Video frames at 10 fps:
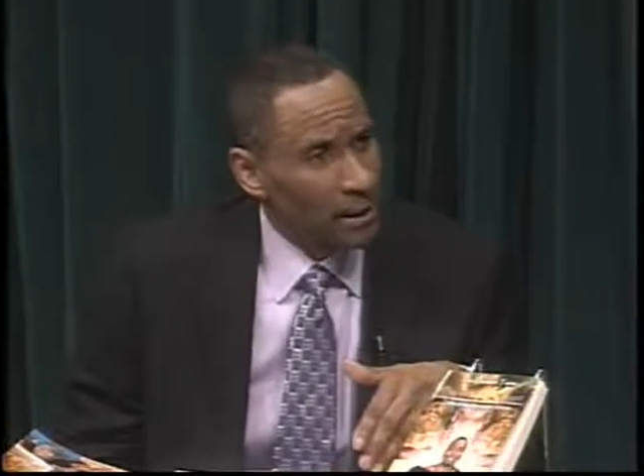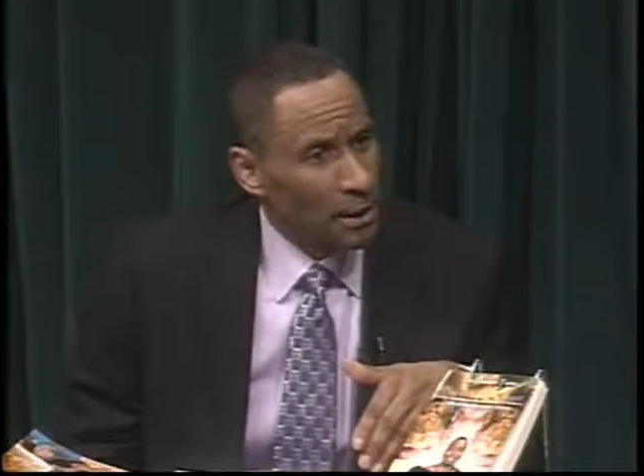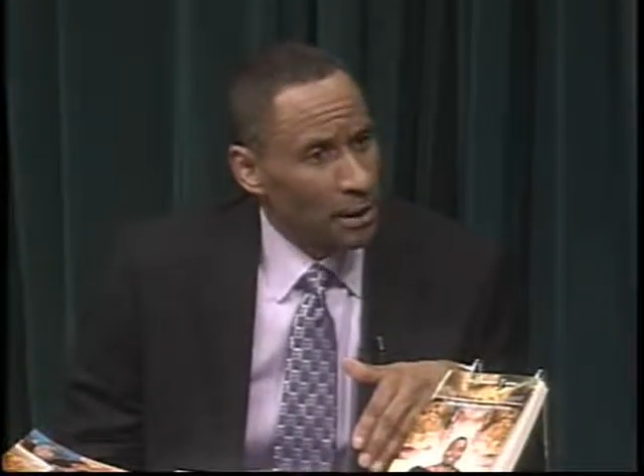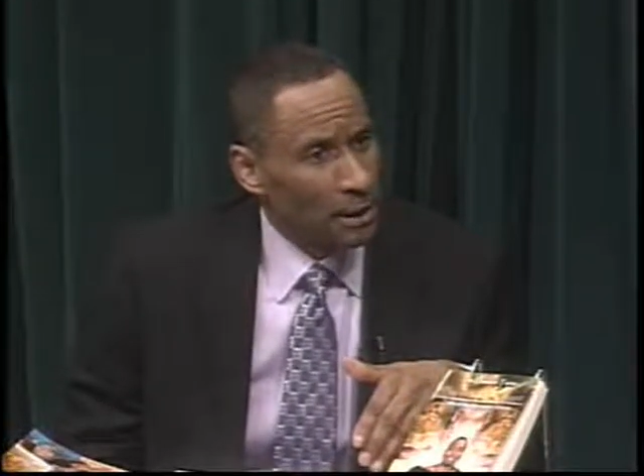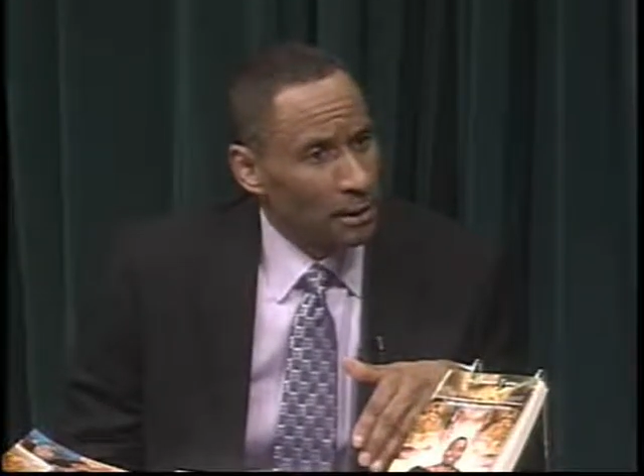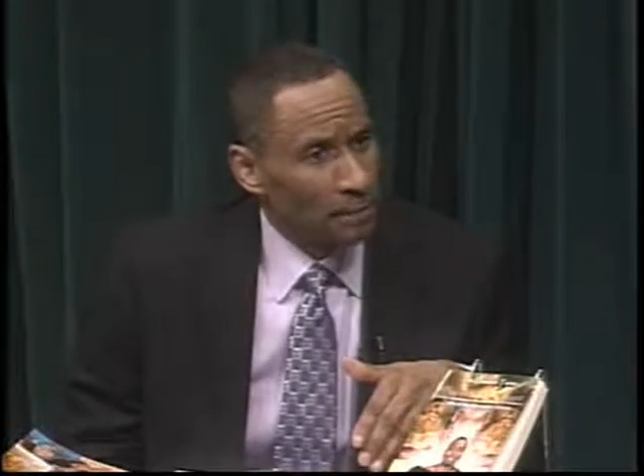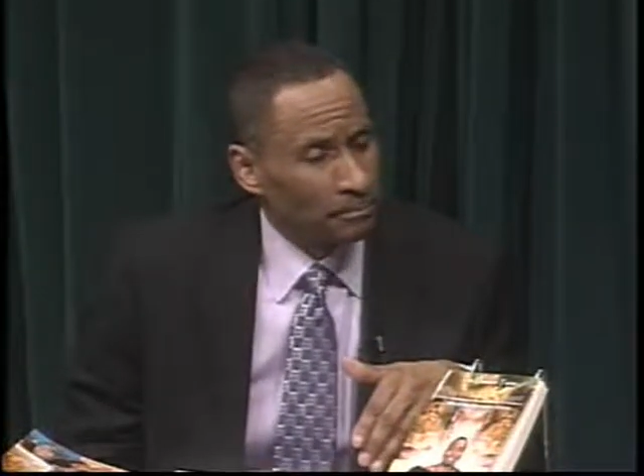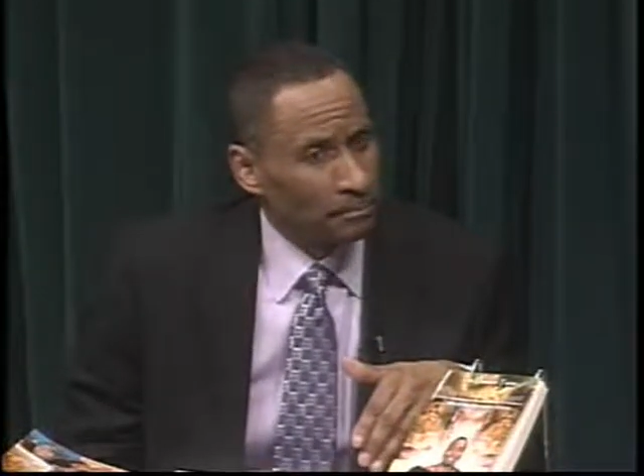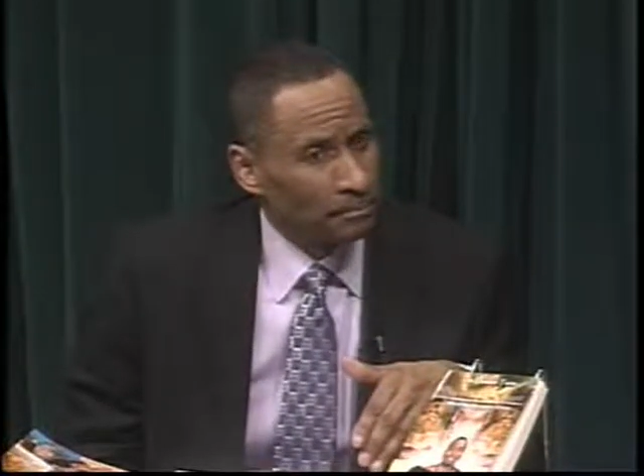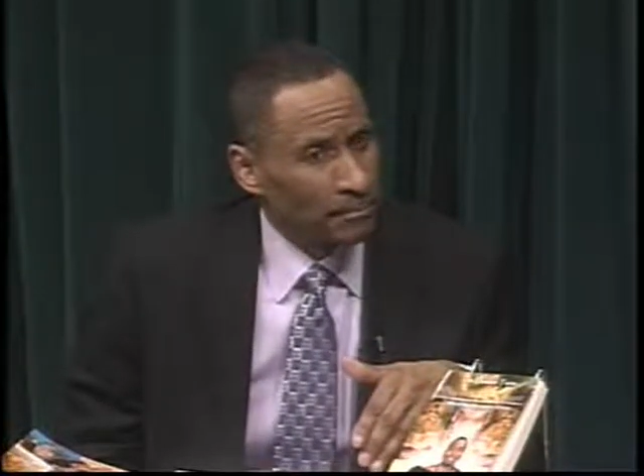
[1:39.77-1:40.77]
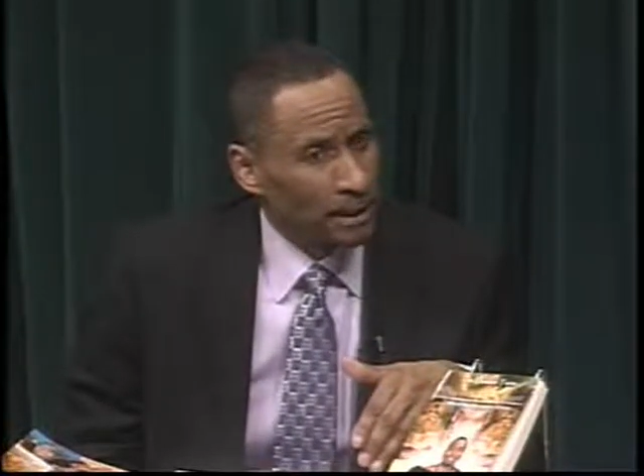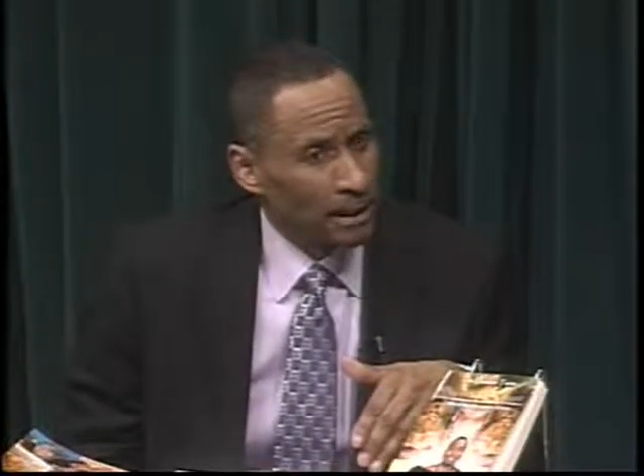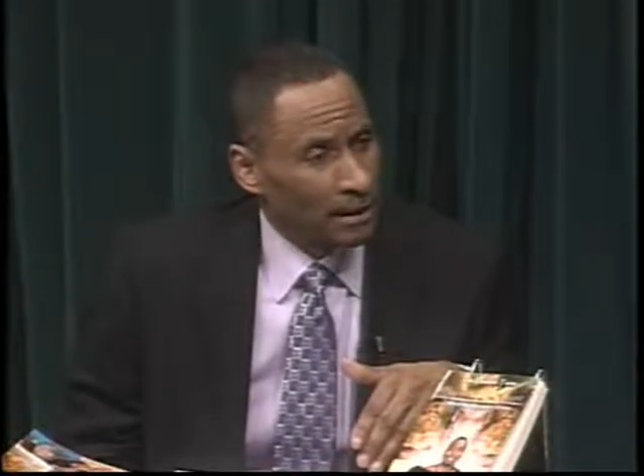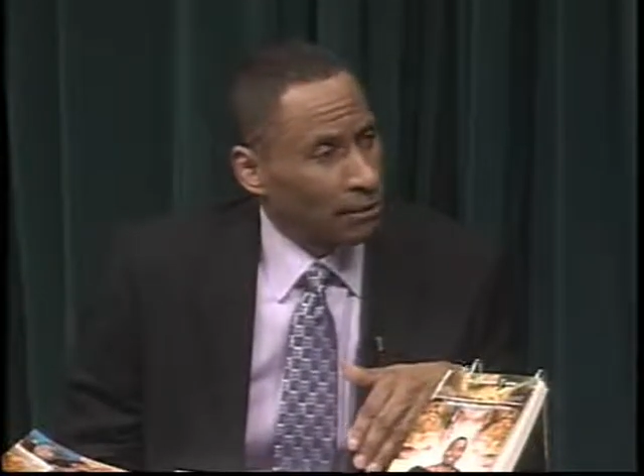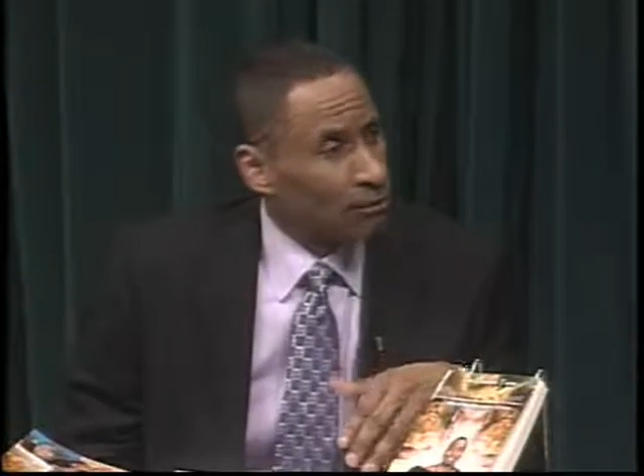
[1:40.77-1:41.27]

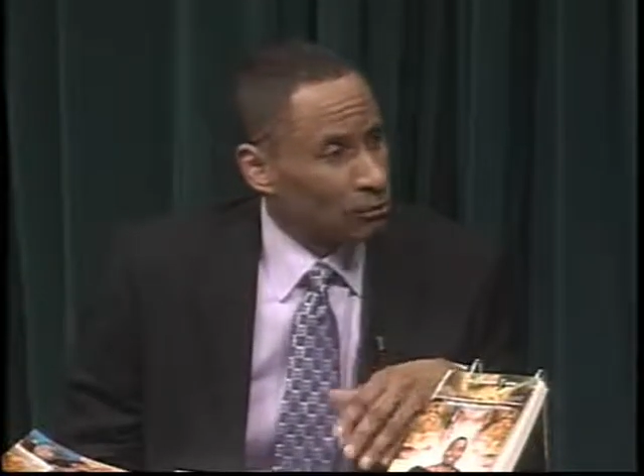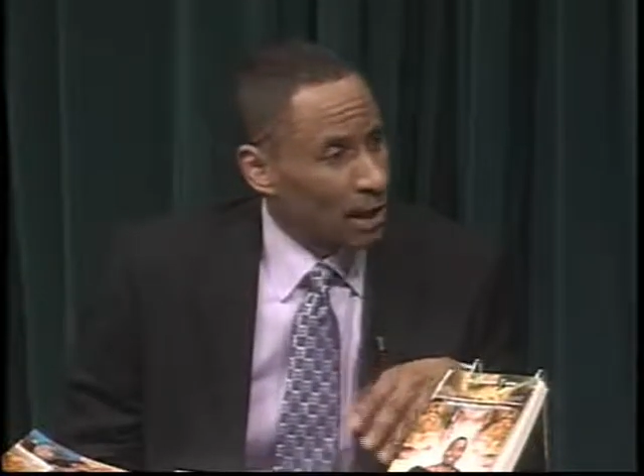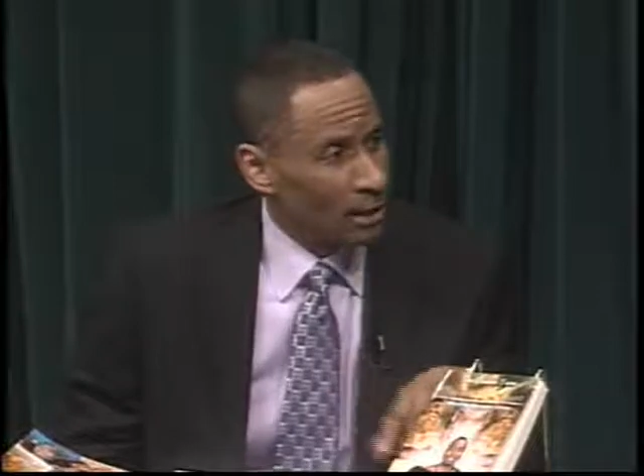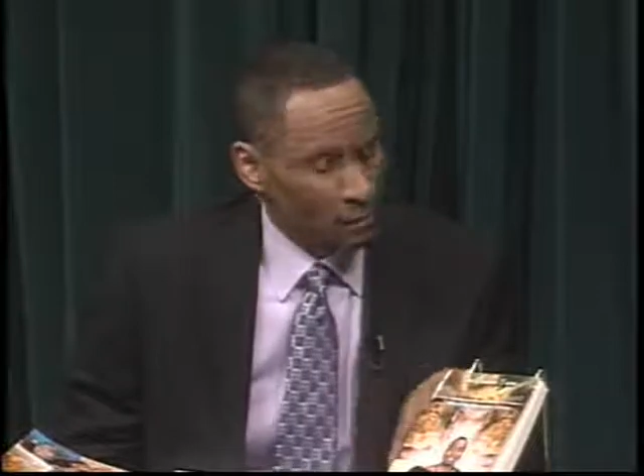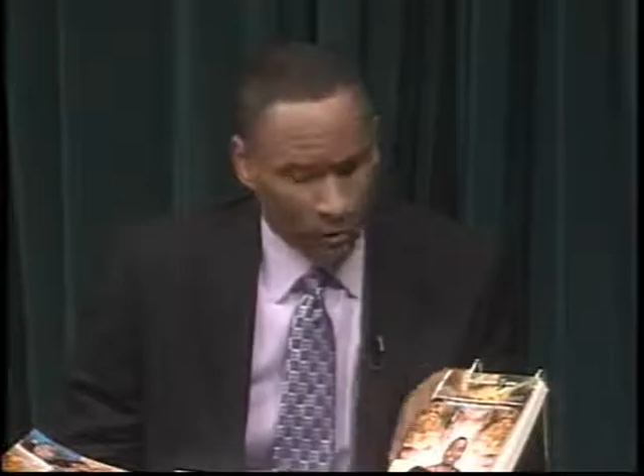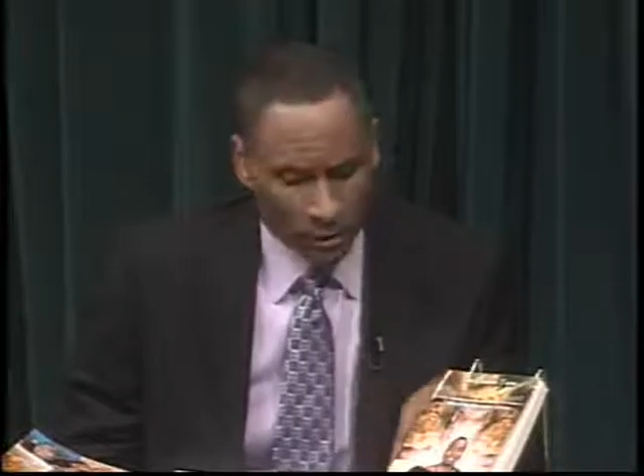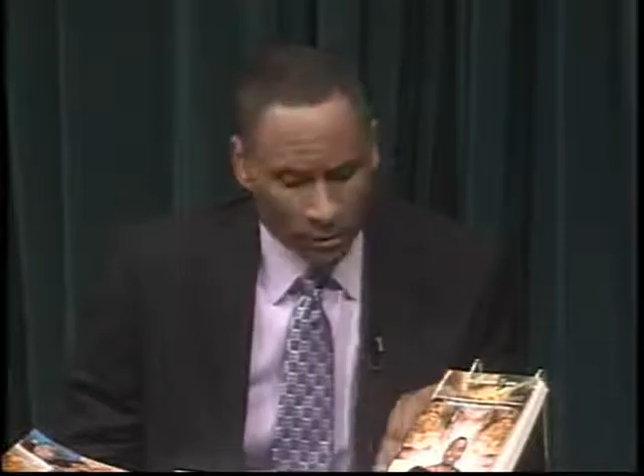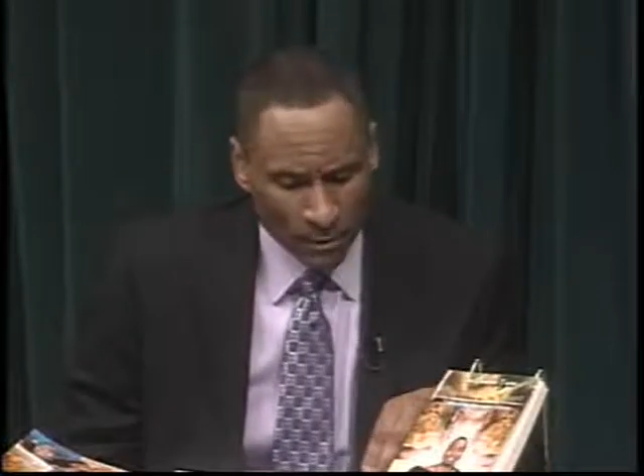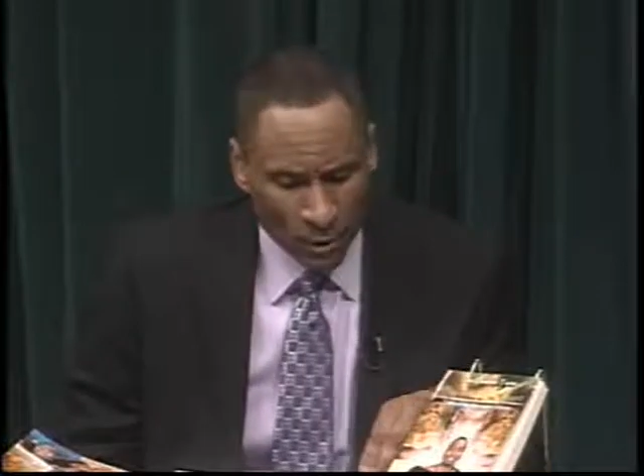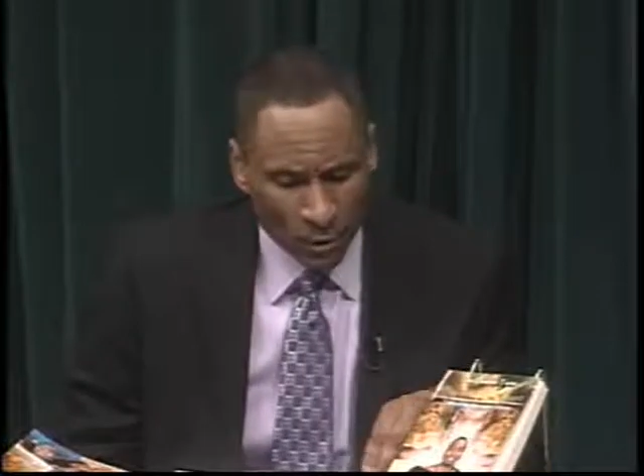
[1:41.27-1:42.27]
an astrologer.